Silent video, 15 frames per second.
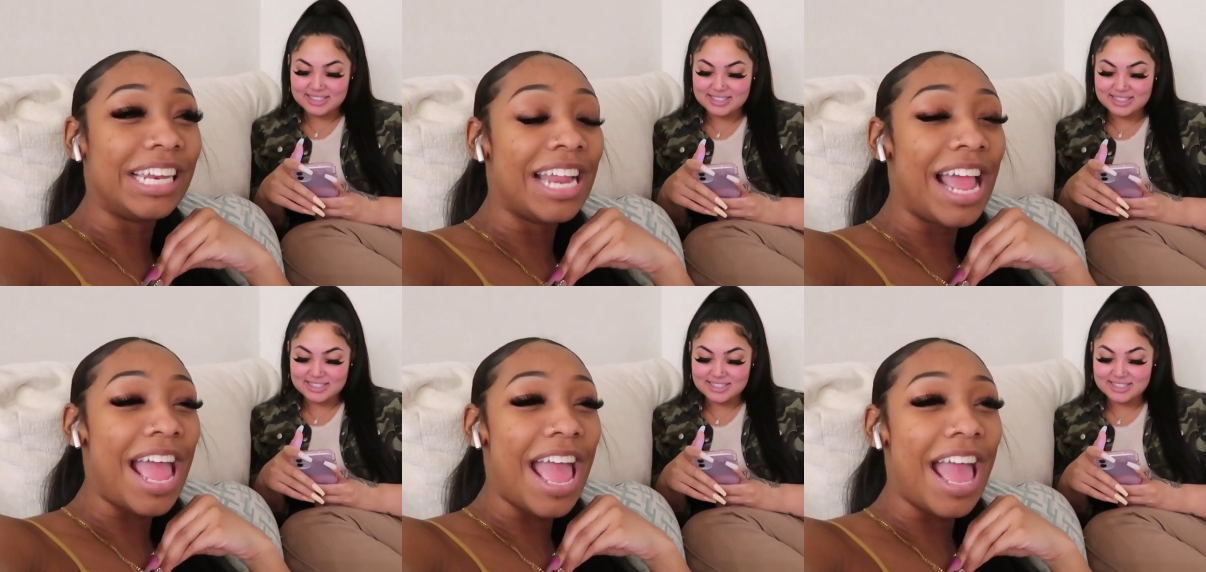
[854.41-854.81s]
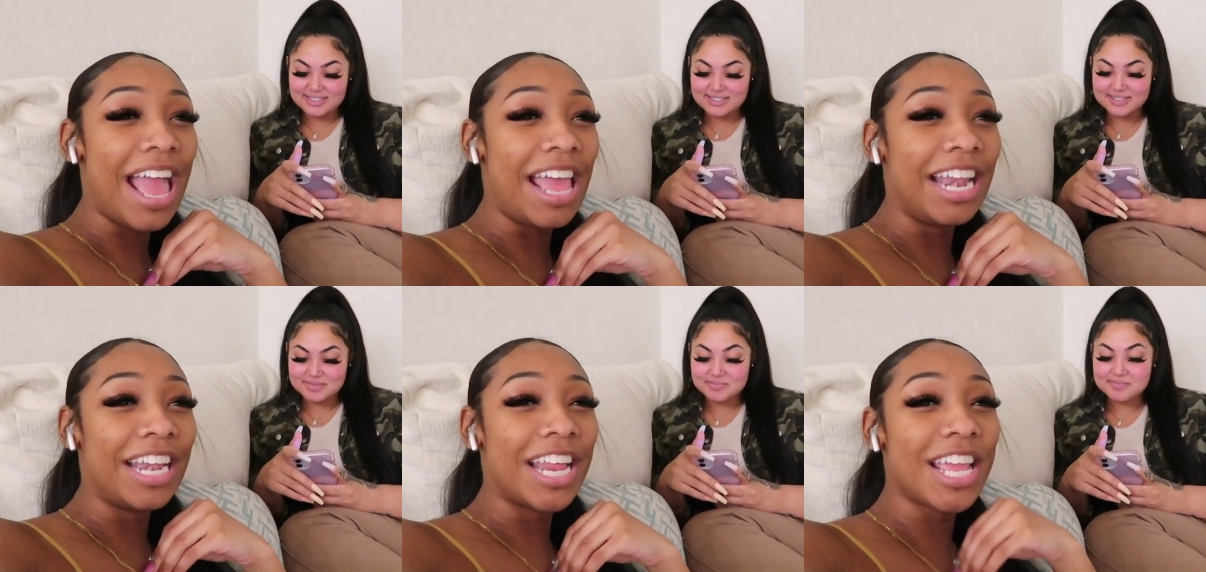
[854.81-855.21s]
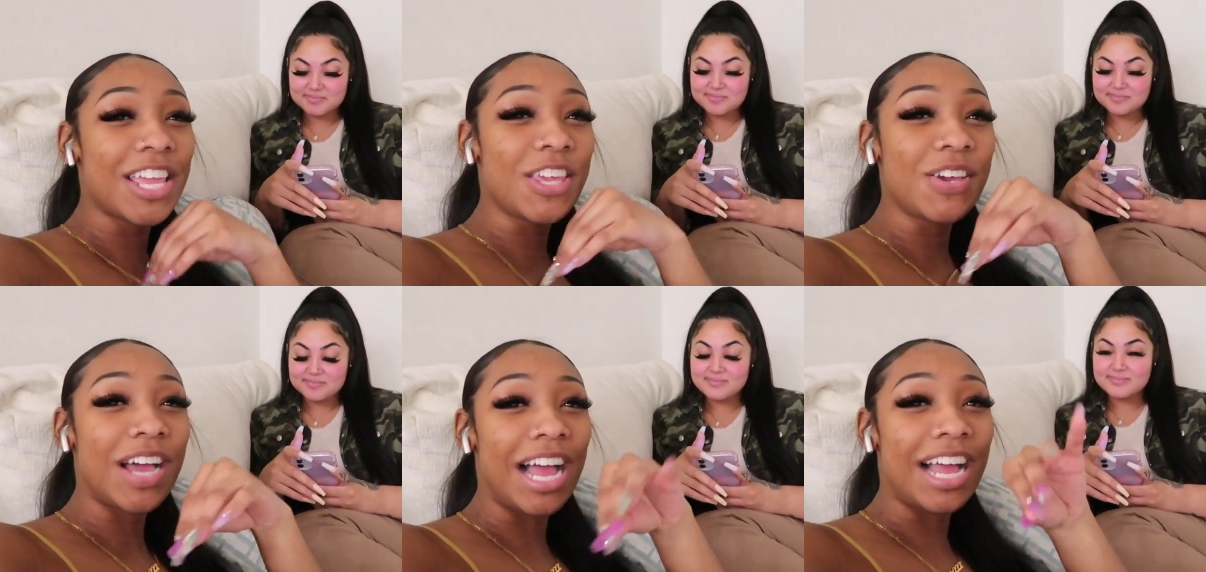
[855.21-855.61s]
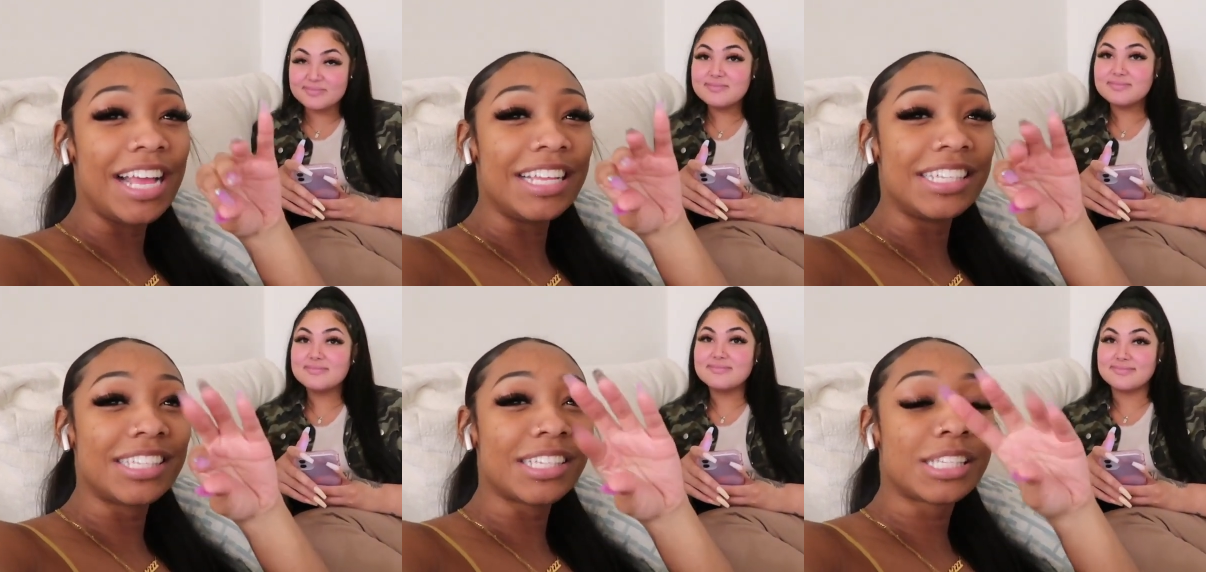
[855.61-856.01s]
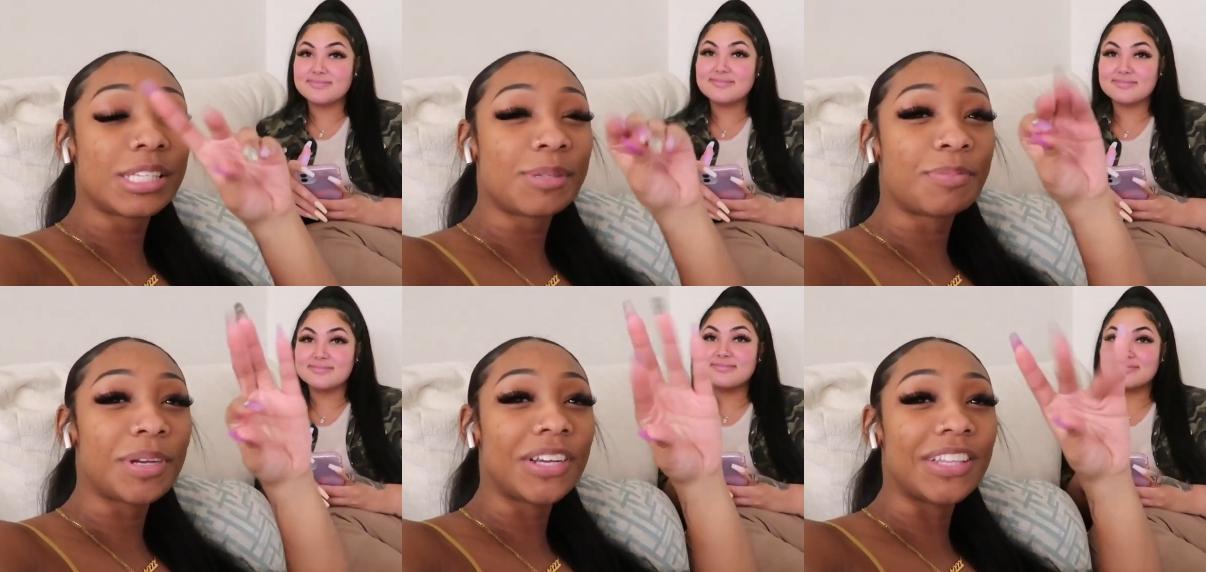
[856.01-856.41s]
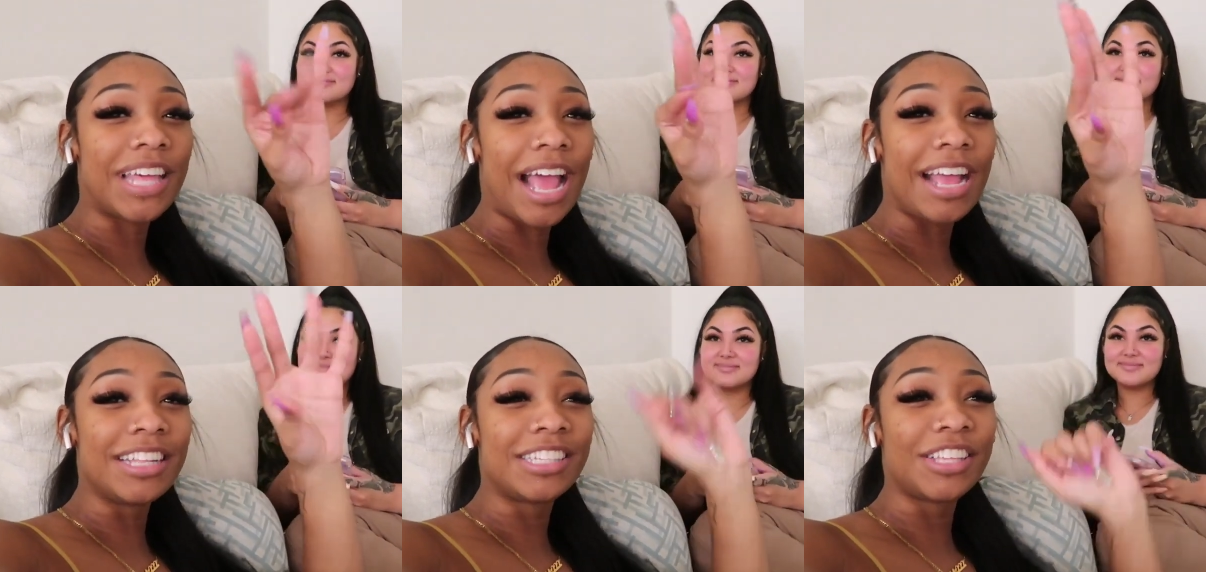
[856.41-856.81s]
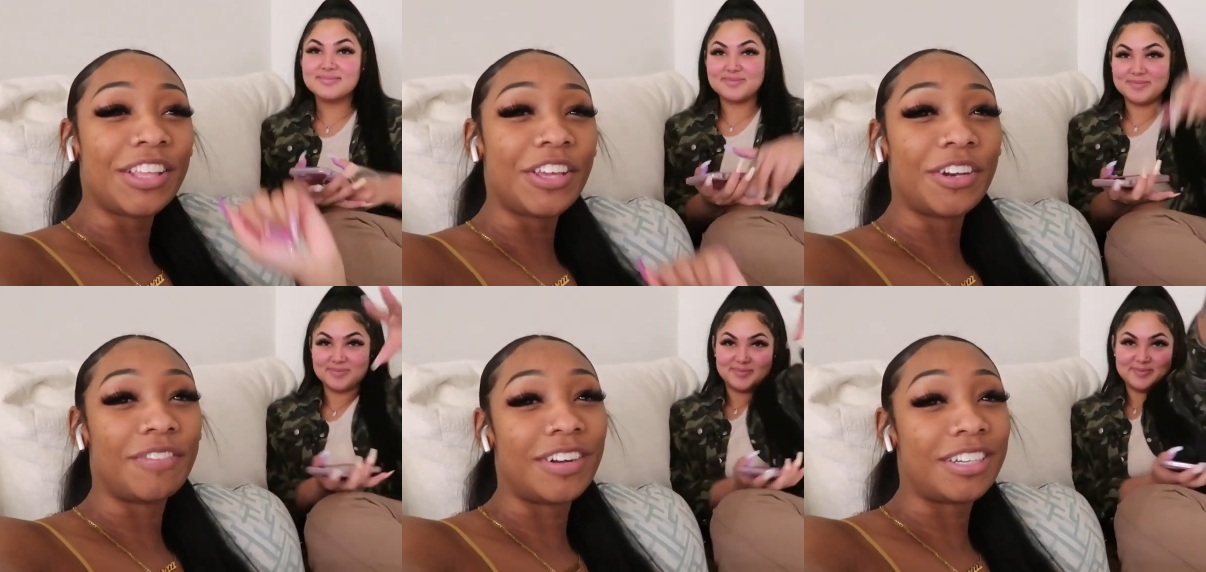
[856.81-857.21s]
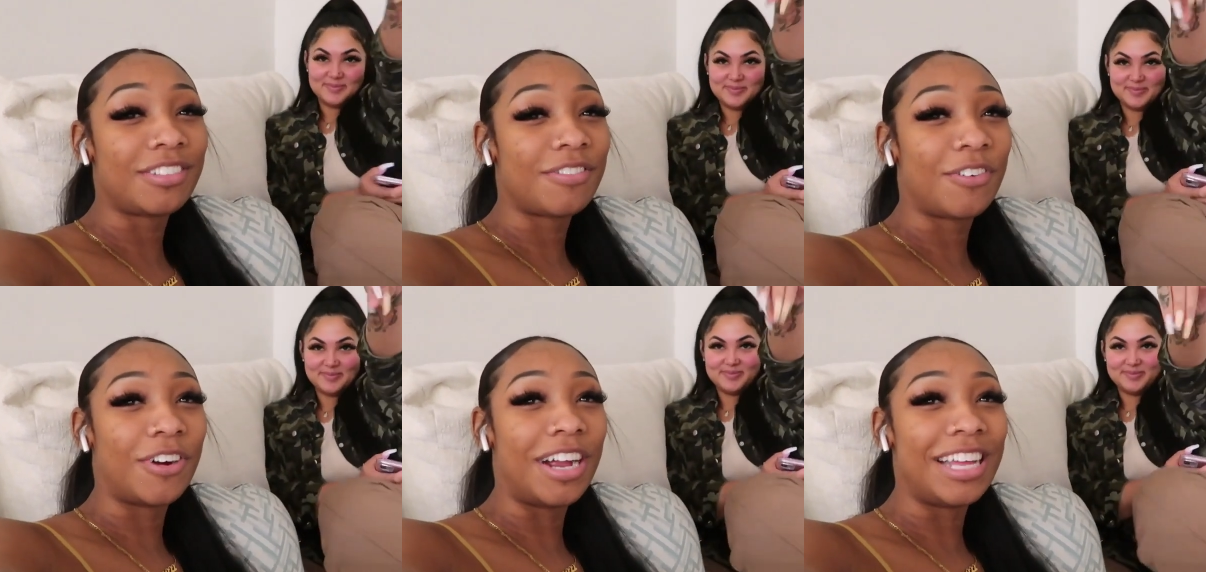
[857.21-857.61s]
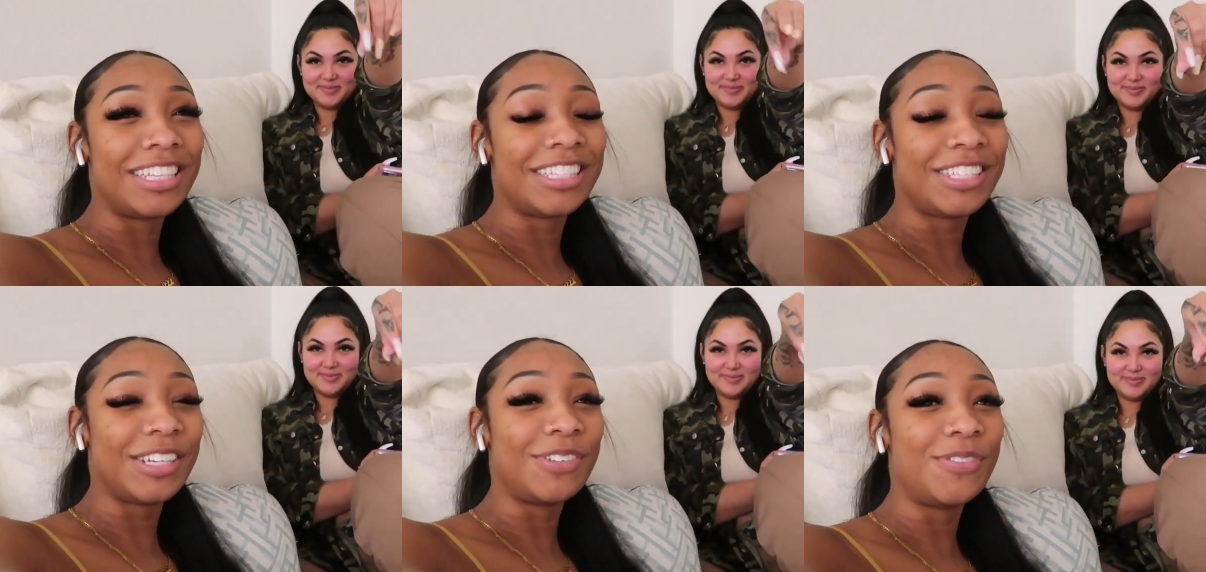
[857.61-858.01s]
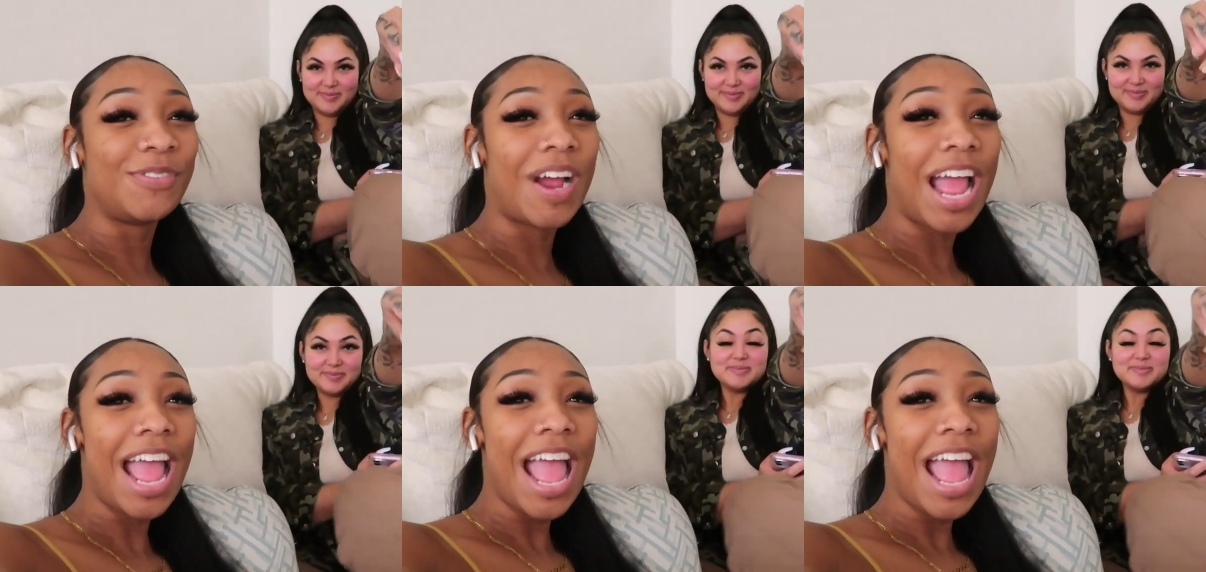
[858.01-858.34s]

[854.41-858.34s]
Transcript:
Speaker 1: and you guys sprinkle that into the universe for us too.